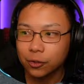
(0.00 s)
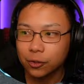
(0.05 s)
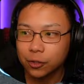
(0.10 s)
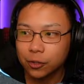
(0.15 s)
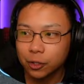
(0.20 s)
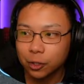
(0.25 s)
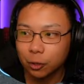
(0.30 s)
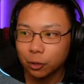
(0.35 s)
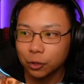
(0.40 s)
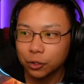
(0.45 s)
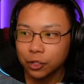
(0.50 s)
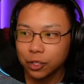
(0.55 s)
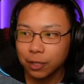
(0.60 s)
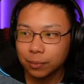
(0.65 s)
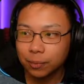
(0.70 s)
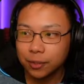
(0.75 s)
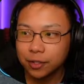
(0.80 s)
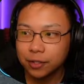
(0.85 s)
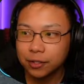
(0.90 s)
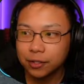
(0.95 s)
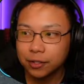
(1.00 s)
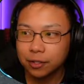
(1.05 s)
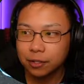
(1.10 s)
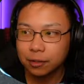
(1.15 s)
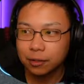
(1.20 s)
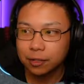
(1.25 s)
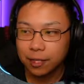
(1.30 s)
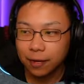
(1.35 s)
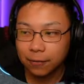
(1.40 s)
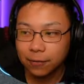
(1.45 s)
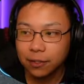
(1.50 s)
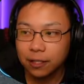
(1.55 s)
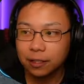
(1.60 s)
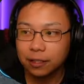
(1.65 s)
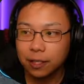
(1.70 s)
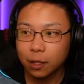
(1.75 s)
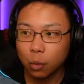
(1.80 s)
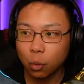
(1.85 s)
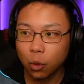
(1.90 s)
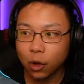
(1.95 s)
solo champions, you
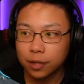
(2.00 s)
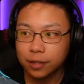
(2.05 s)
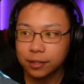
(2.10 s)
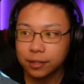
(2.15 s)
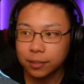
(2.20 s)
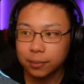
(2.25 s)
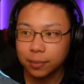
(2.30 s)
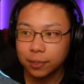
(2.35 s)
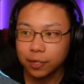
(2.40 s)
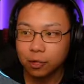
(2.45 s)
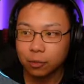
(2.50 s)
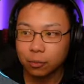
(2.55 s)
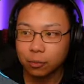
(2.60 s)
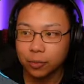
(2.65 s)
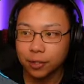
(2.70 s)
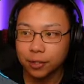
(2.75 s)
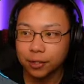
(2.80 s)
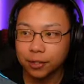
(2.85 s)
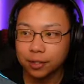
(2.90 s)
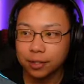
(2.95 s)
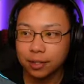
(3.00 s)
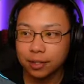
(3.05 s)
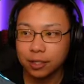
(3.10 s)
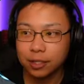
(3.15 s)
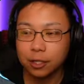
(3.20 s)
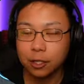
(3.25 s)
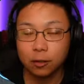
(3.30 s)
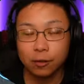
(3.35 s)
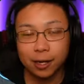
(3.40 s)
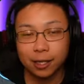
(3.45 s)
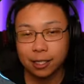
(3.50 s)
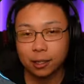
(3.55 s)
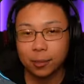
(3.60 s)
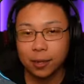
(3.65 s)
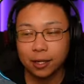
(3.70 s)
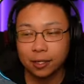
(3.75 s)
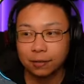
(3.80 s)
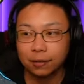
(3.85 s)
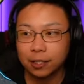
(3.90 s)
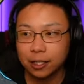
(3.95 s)
definitely want somebody who brings the correct
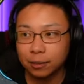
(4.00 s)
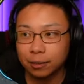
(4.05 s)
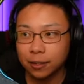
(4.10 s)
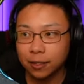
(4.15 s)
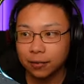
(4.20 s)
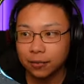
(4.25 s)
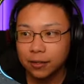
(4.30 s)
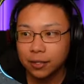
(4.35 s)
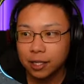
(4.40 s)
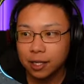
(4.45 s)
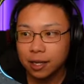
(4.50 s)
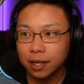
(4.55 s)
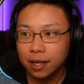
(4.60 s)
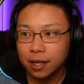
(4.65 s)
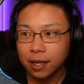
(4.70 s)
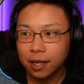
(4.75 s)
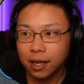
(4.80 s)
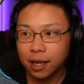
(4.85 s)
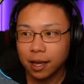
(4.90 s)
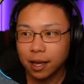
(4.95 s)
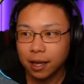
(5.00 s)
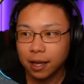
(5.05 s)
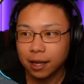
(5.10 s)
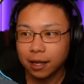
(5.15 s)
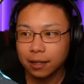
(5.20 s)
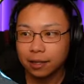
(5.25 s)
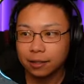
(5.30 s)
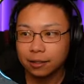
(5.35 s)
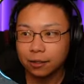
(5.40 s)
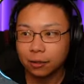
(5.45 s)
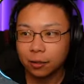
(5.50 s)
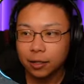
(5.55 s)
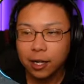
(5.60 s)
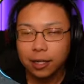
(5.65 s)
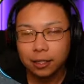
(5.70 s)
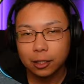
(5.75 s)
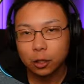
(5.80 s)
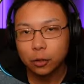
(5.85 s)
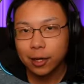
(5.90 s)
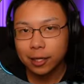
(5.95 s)
amount of debuffs. And, or
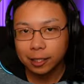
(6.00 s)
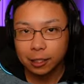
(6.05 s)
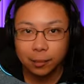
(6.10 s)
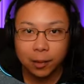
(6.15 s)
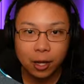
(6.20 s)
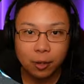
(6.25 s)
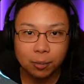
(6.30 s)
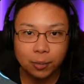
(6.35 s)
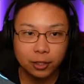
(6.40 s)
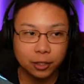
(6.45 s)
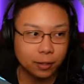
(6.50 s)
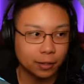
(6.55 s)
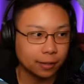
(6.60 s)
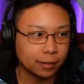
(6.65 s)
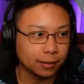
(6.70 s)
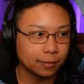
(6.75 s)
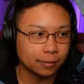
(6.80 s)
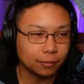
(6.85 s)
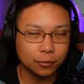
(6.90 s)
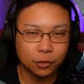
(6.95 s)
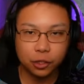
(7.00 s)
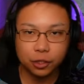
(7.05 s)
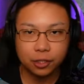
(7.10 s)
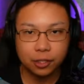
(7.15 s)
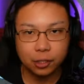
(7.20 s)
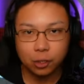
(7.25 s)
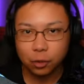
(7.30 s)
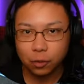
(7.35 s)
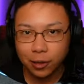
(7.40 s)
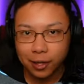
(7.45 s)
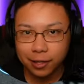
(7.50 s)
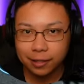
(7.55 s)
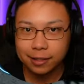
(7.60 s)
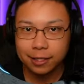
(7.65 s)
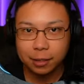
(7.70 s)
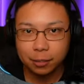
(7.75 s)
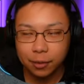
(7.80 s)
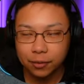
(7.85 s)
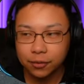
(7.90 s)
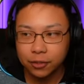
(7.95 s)
not the correct amount, but just the correct
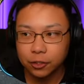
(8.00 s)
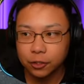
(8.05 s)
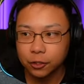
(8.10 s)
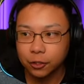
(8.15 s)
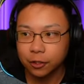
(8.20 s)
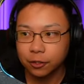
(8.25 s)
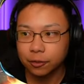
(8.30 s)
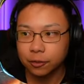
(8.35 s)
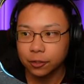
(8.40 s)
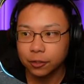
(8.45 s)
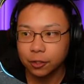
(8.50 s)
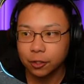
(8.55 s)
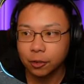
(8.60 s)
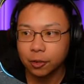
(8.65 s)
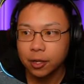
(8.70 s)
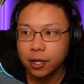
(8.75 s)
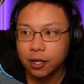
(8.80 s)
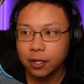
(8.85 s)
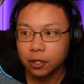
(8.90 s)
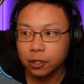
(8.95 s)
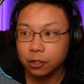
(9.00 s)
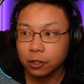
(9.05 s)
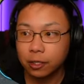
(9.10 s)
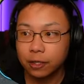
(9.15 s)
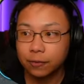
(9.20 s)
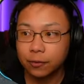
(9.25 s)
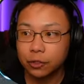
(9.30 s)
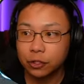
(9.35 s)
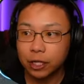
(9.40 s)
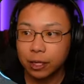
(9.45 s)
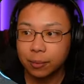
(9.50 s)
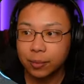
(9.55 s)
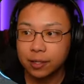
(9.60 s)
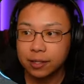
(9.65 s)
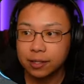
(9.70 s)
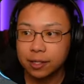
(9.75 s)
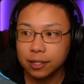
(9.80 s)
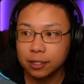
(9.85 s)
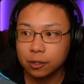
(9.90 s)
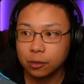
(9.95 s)
debuffs in general. So you're looking for
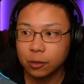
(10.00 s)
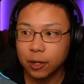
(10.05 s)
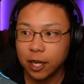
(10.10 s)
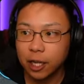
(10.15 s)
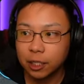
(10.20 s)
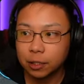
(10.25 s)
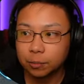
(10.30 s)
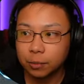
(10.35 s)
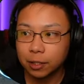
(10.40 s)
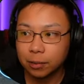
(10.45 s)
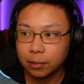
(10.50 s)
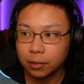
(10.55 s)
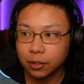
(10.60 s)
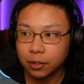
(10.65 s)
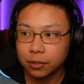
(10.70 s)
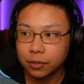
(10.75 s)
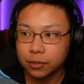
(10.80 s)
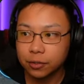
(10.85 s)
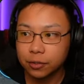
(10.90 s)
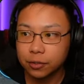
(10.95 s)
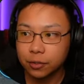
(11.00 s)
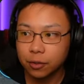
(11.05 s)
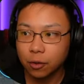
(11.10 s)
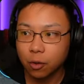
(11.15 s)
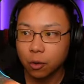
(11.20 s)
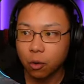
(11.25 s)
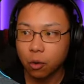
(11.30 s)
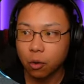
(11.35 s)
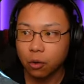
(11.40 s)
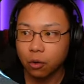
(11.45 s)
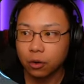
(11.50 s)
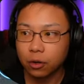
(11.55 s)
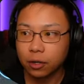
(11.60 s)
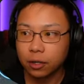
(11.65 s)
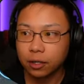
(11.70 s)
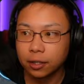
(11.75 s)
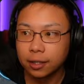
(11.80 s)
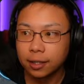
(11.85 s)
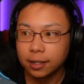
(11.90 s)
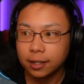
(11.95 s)
champions that do HP burns or